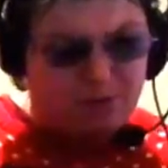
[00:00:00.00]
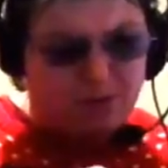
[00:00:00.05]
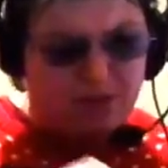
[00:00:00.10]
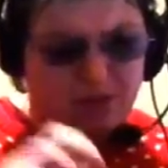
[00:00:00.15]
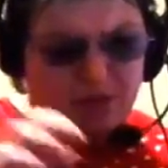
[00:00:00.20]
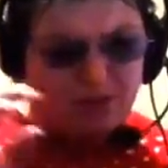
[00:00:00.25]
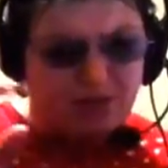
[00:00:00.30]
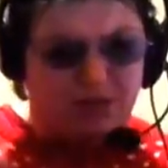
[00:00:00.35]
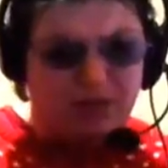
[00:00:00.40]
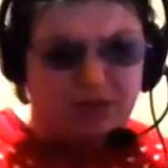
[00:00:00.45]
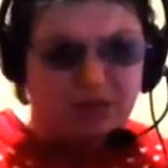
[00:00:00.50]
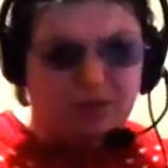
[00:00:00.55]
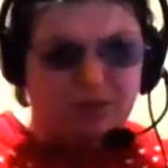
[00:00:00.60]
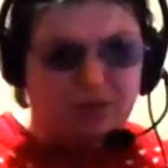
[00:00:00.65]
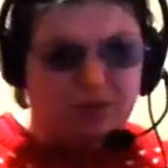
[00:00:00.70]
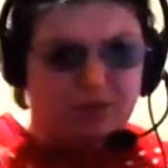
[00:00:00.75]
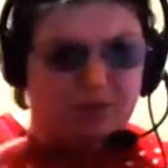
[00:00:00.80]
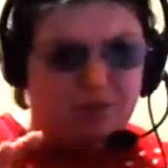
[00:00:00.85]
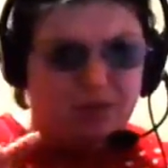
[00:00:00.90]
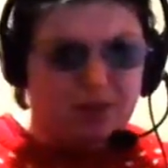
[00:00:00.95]
but I'm not gonna
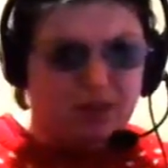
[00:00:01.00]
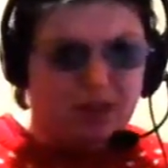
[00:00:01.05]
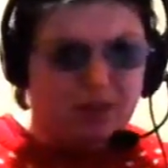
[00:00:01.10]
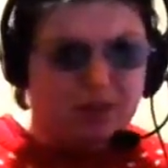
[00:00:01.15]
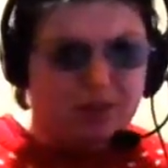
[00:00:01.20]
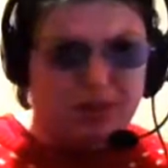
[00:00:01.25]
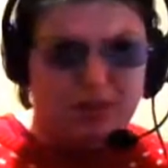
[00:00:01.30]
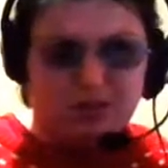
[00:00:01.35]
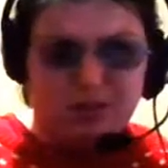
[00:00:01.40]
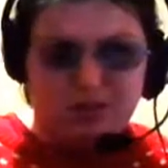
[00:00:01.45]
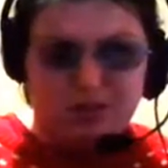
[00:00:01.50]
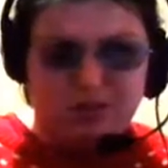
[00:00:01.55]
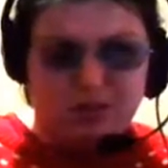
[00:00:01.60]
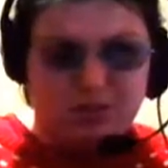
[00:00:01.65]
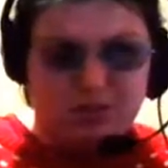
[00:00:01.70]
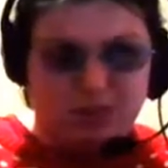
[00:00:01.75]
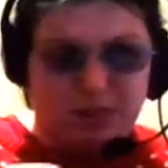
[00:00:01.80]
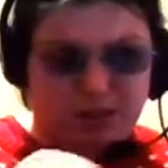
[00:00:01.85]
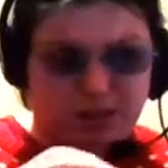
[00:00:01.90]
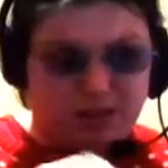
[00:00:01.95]
open any of it because it's
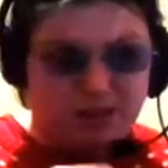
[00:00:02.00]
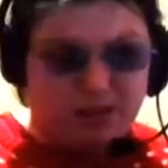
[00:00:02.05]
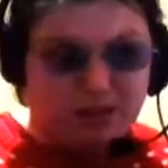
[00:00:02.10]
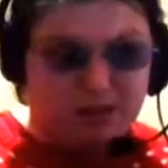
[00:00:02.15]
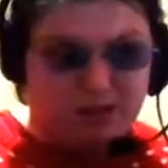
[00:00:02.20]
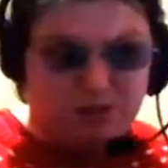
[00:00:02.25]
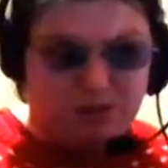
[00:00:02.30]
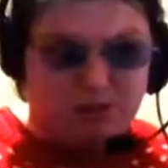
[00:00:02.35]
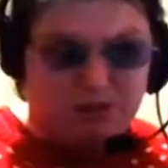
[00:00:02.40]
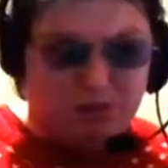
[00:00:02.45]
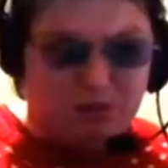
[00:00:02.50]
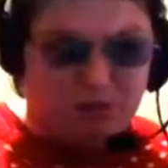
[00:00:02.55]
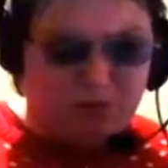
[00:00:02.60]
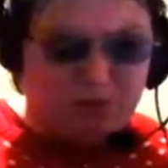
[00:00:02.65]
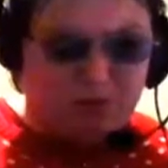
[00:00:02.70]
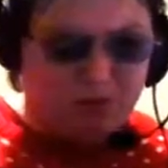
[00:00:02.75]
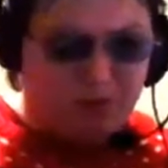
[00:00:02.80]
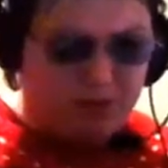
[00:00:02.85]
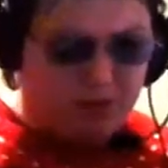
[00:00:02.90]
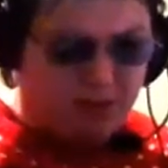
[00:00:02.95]
not mine. As I said, it's from
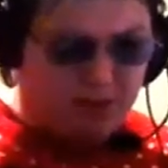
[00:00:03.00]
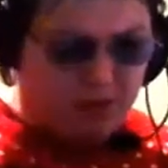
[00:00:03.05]
Mum.